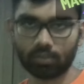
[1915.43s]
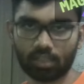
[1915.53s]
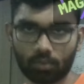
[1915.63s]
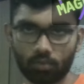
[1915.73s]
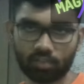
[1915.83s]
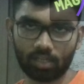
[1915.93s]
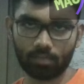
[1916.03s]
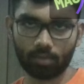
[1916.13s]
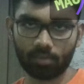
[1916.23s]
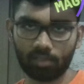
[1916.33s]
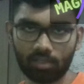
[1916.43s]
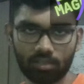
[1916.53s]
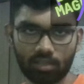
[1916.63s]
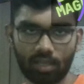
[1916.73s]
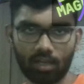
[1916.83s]
how you say it
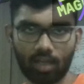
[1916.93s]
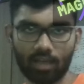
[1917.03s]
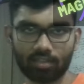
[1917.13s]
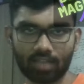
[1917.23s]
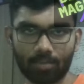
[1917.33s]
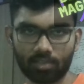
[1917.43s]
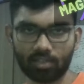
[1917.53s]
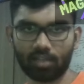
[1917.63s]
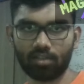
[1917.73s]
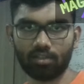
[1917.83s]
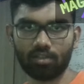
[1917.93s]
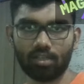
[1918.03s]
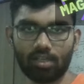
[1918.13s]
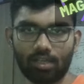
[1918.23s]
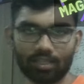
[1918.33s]
properly. And a slap. It's like a
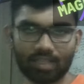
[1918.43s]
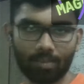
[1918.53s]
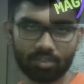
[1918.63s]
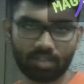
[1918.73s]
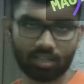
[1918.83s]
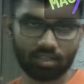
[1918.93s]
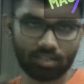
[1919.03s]
slap is like